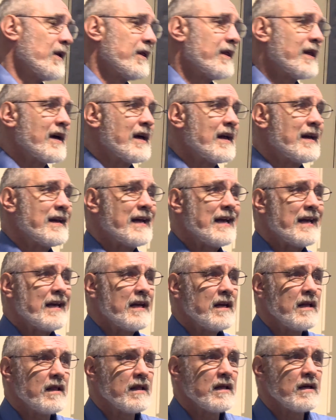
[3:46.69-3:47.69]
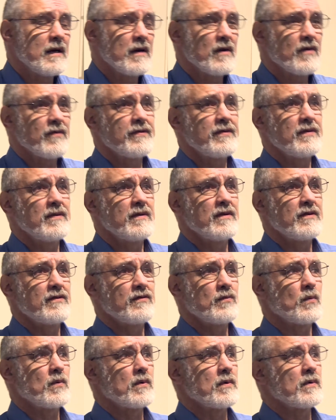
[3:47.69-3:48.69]
than anything else in
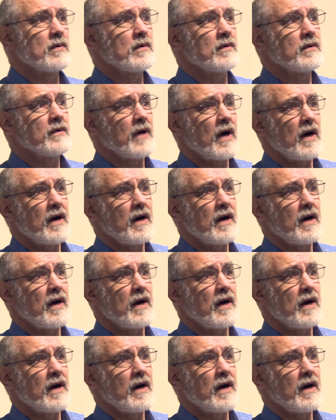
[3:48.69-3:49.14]
this world,